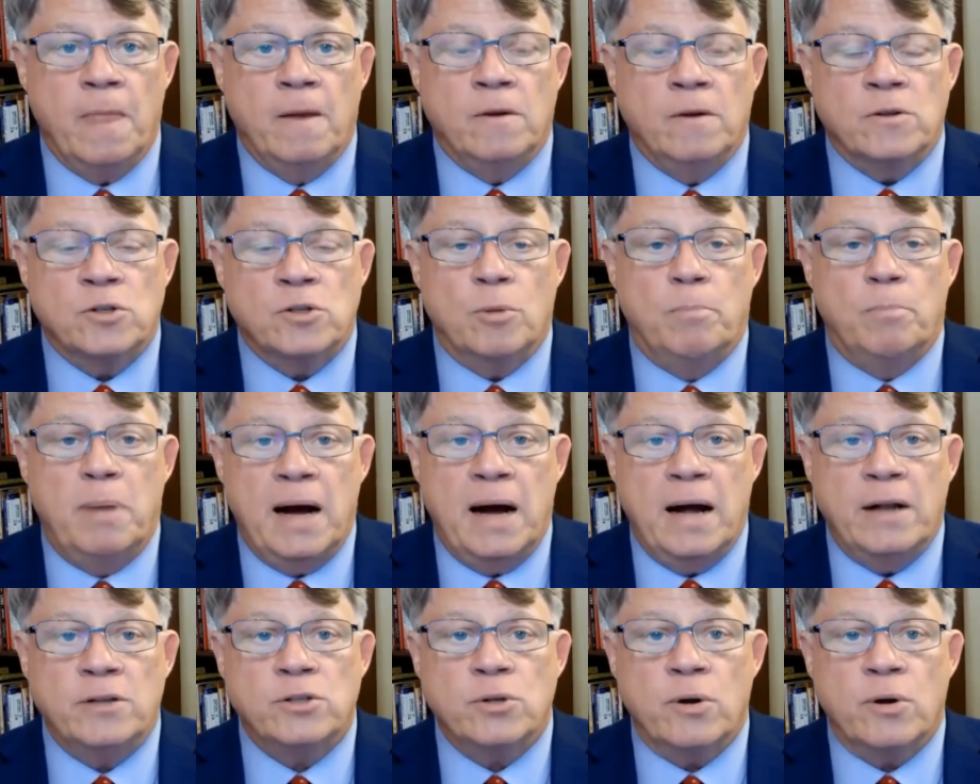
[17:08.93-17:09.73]
So
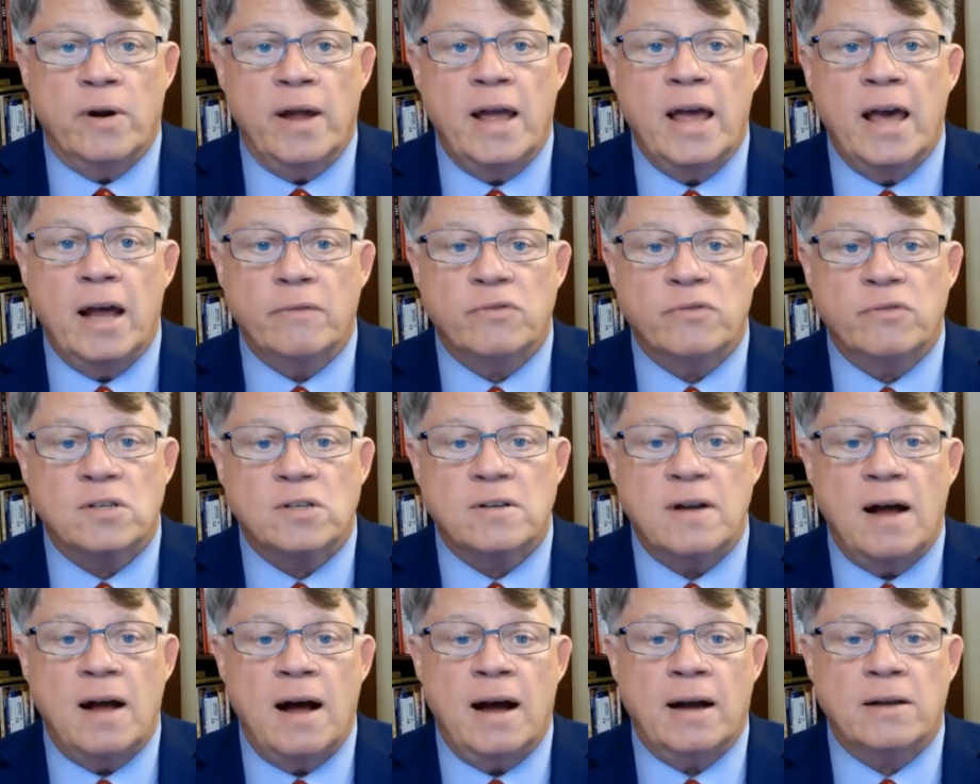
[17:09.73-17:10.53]
bonds are ahead of
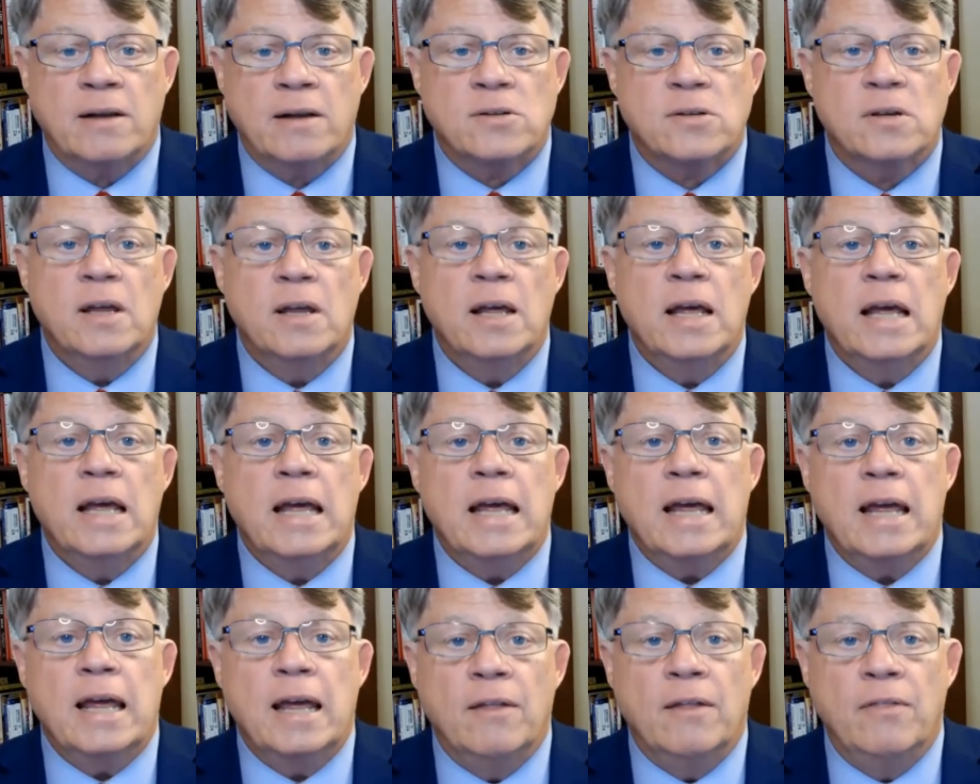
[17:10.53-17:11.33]
stocks
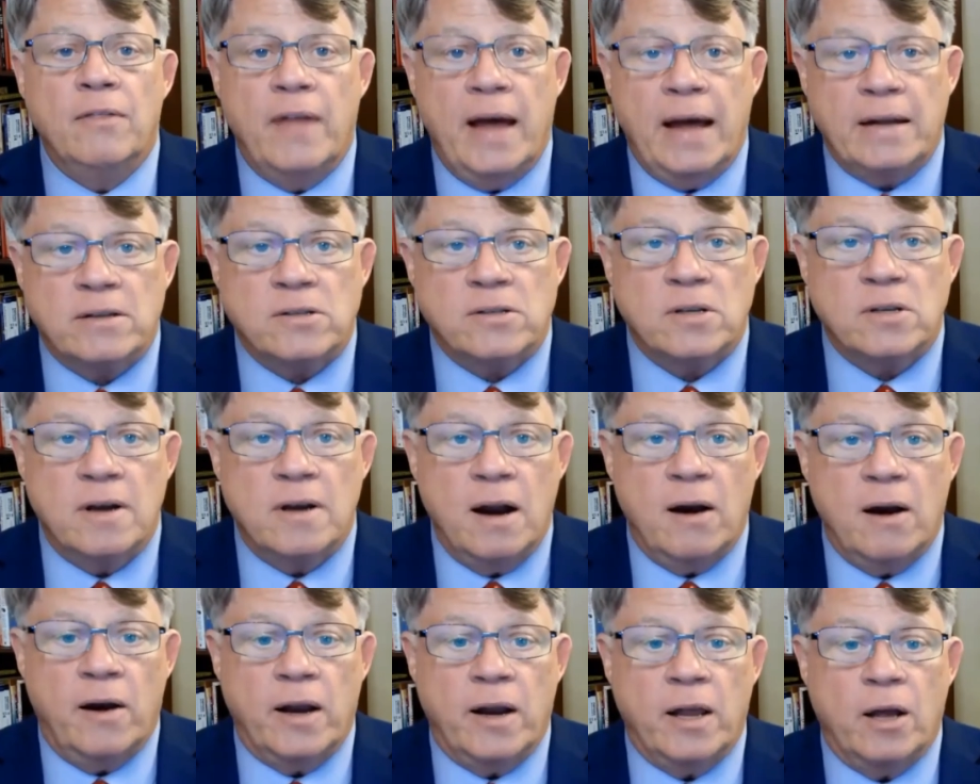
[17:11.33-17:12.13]
in that
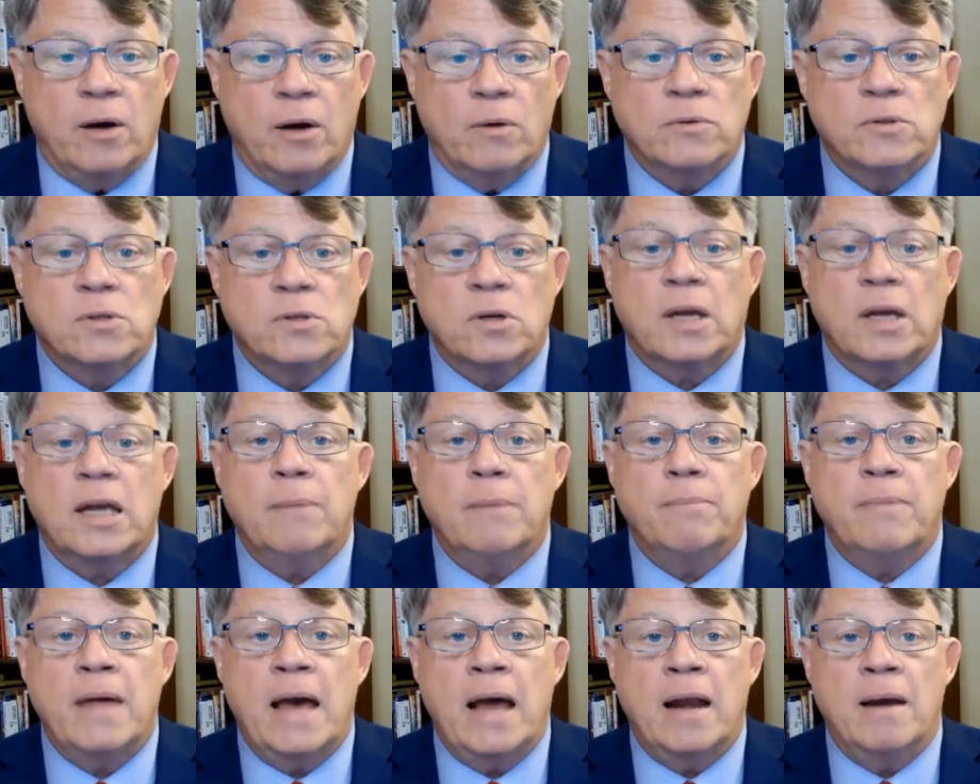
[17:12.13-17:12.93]
scenario. So
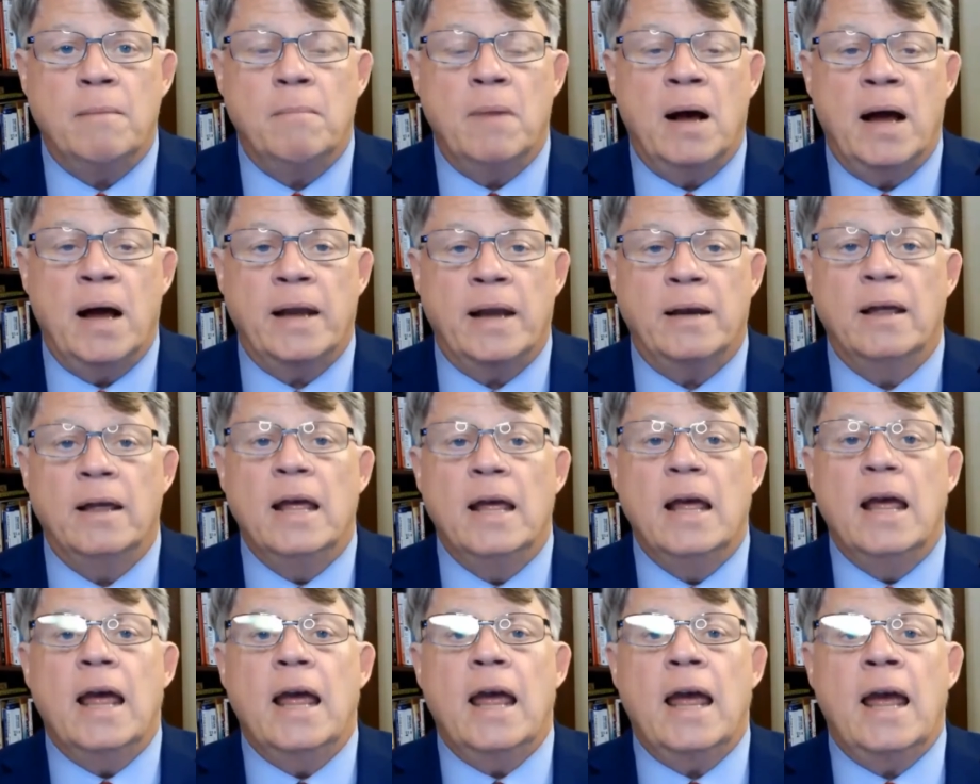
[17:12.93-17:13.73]
keep that in mind.
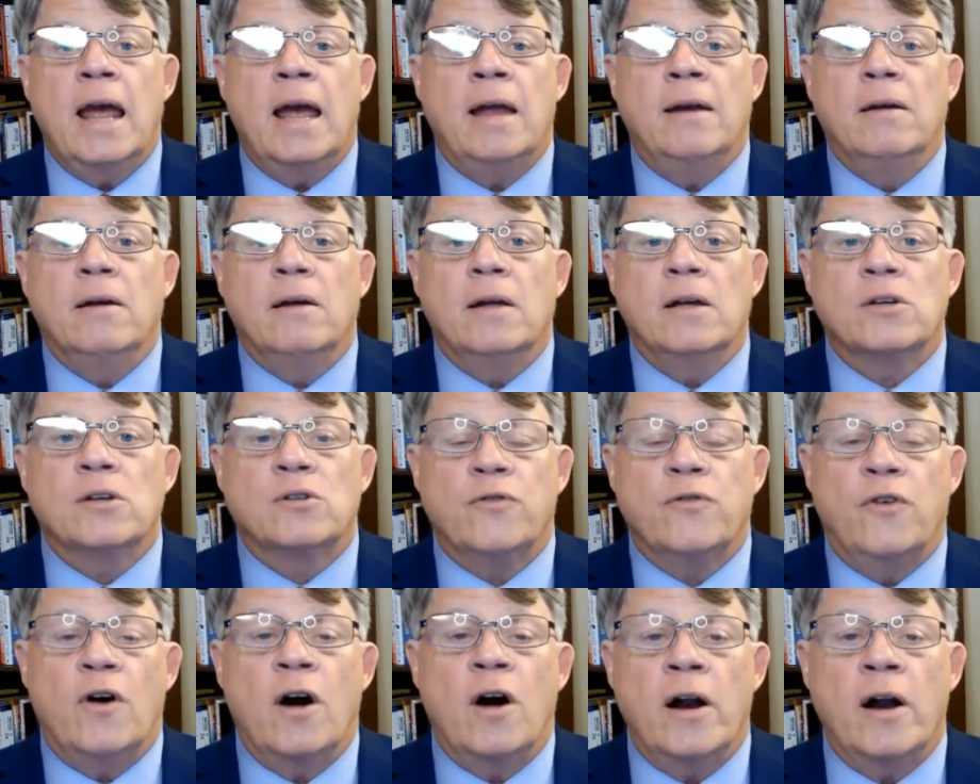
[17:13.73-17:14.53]
And as
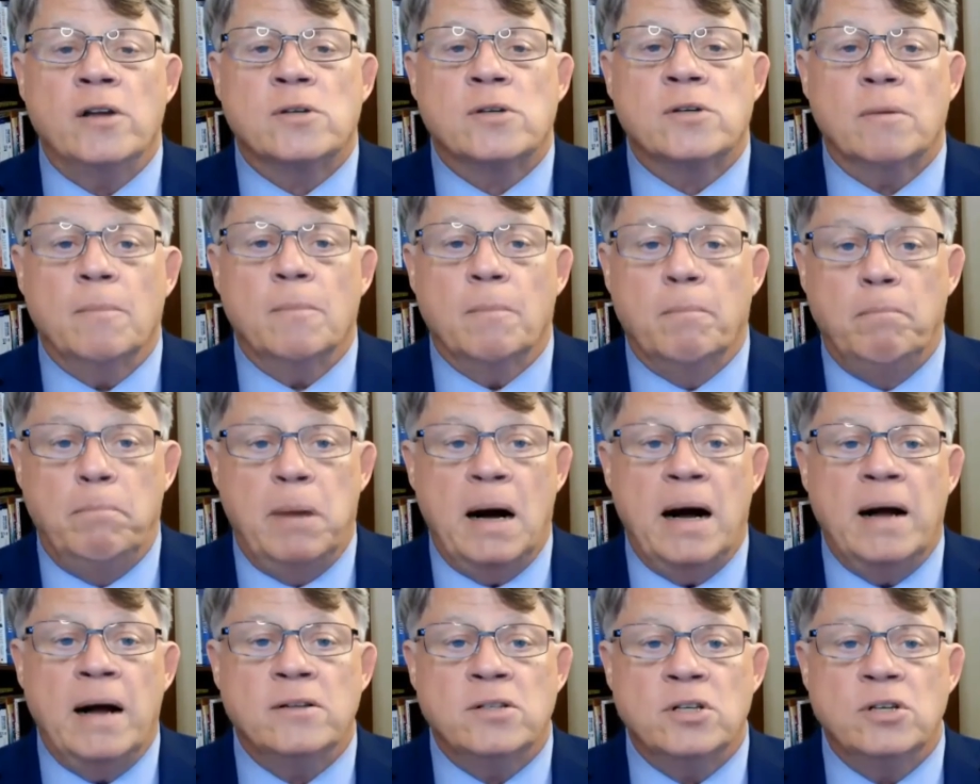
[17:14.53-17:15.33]
far as
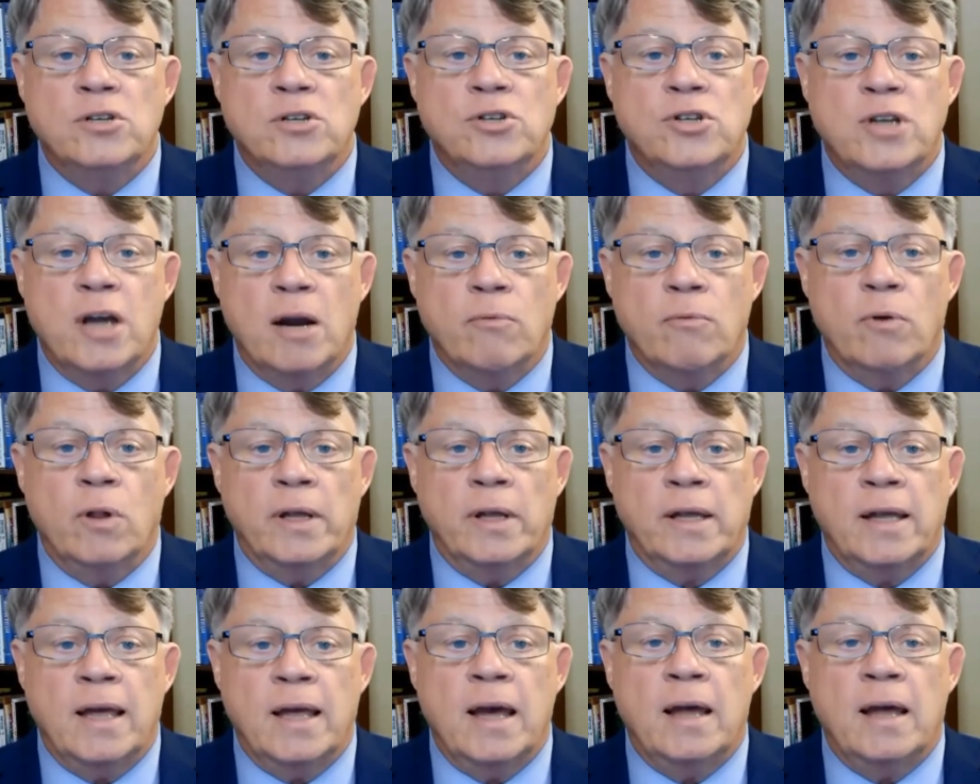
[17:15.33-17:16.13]
bonds in general,
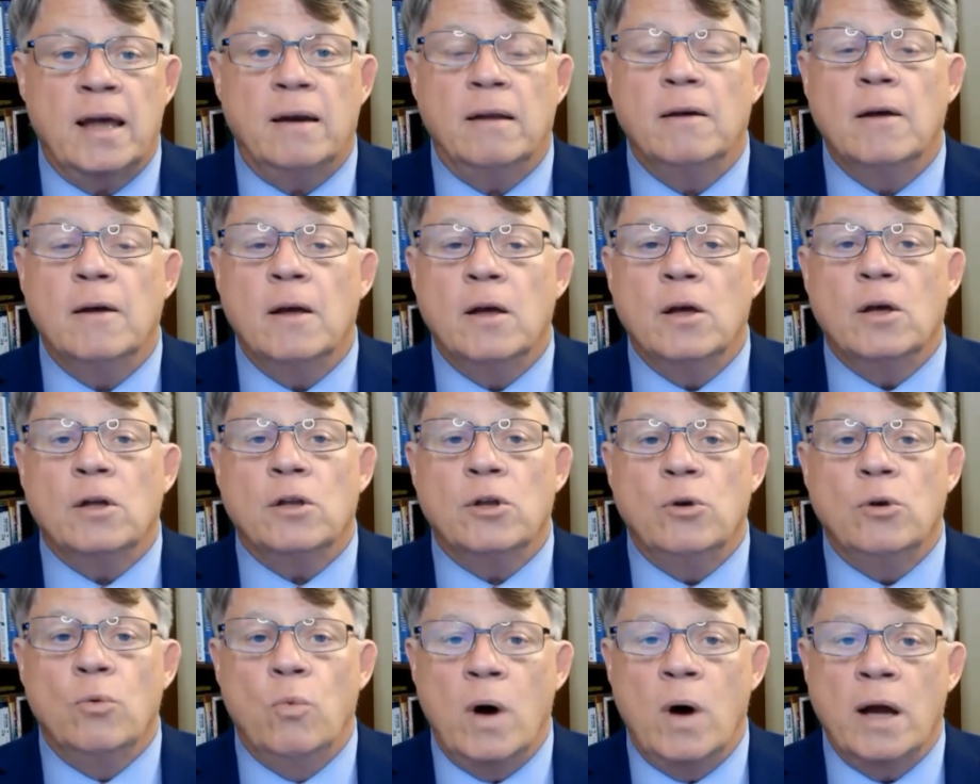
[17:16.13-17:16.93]
again,
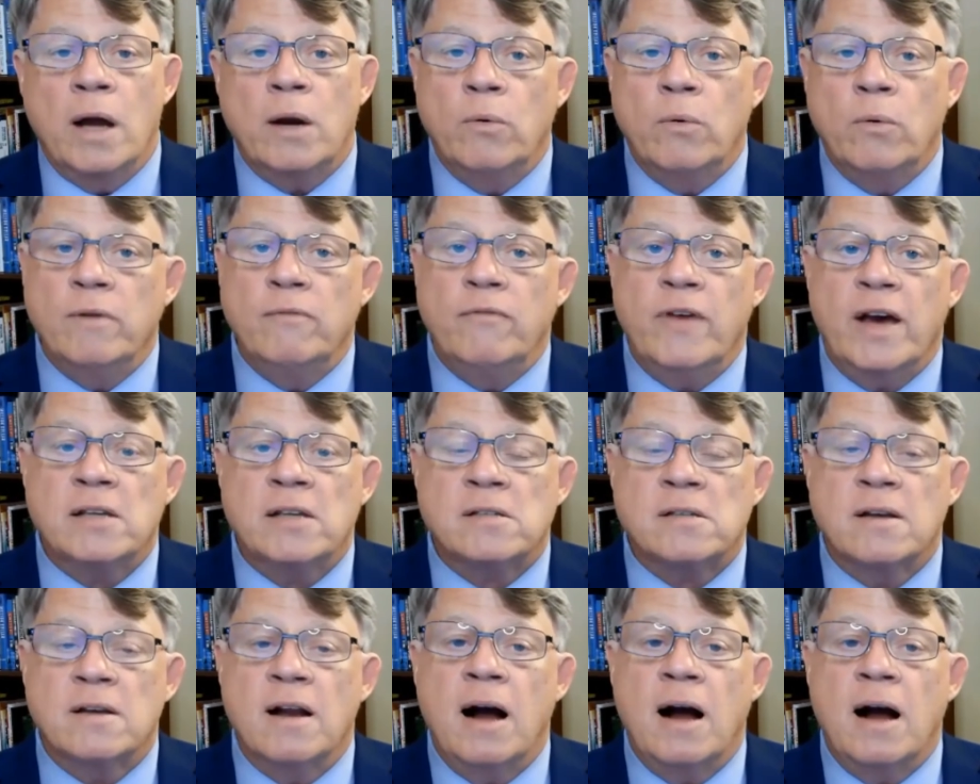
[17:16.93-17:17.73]
you want to
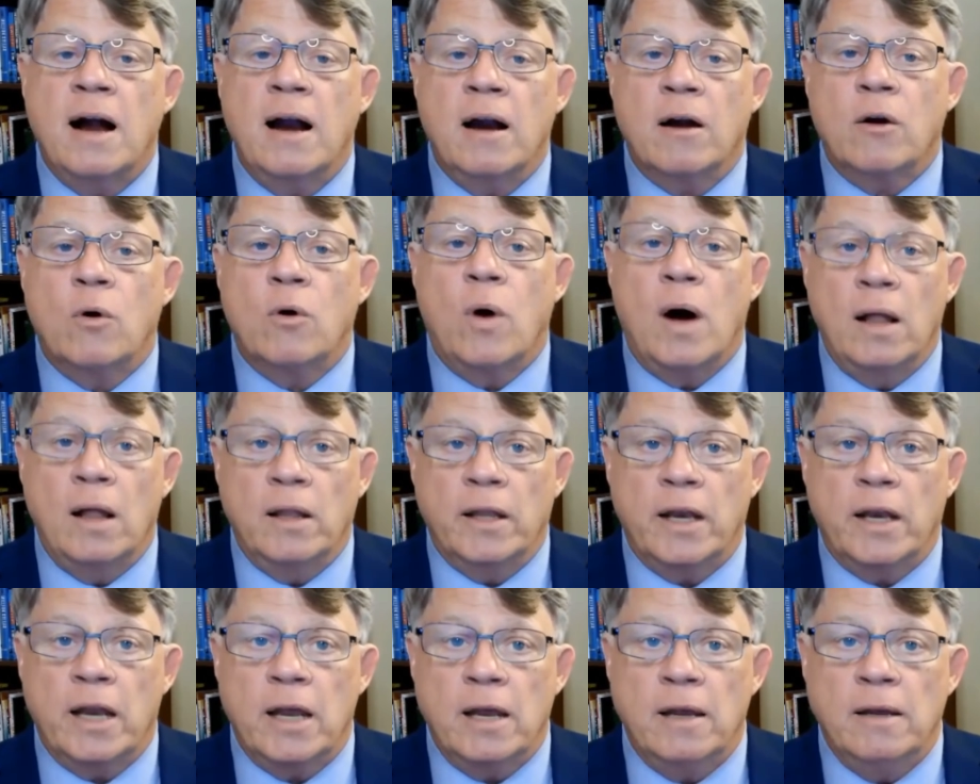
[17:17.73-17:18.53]
invest in higher
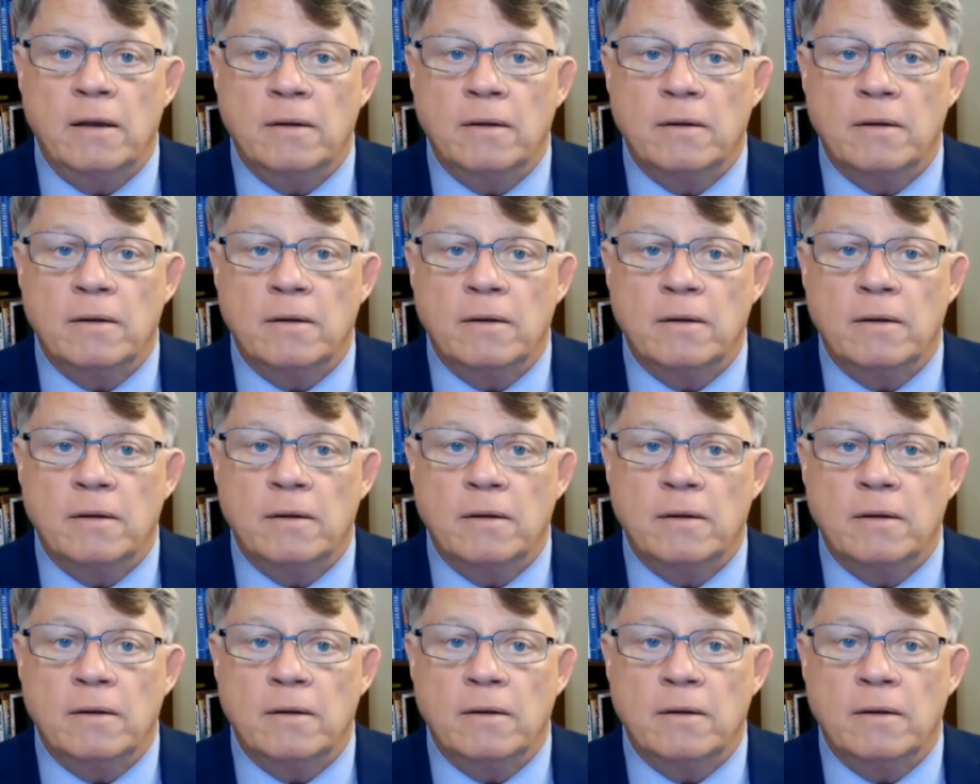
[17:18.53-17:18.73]
quality